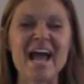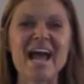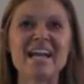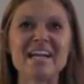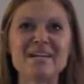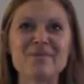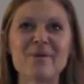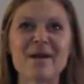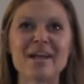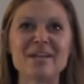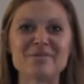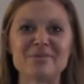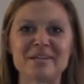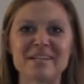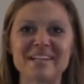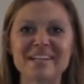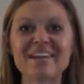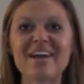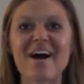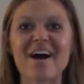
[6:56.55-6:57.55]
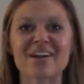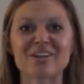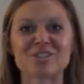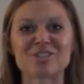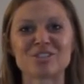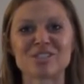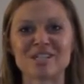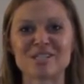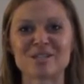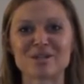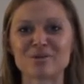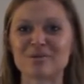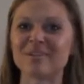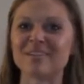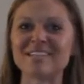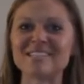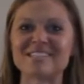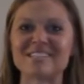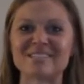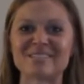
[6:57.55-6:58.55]
any way you can get oxygen, you're
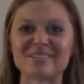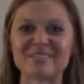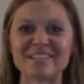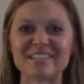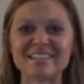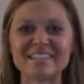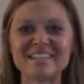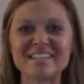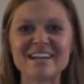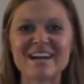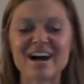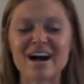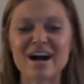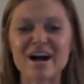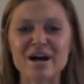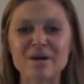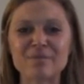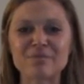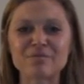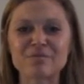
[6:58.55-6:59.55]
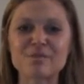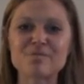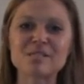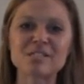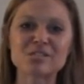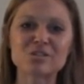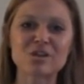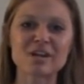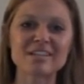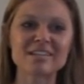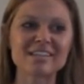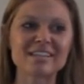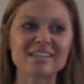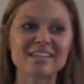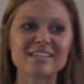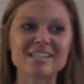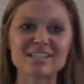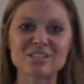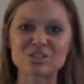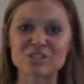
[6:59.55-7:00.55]
willing to do it. Um, from the strength and
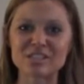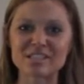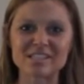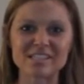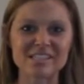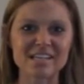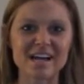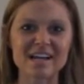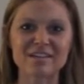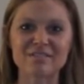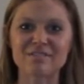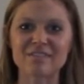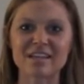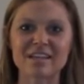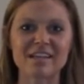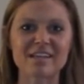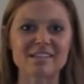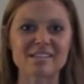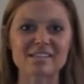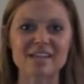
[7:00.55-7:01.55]
conditioning side of things,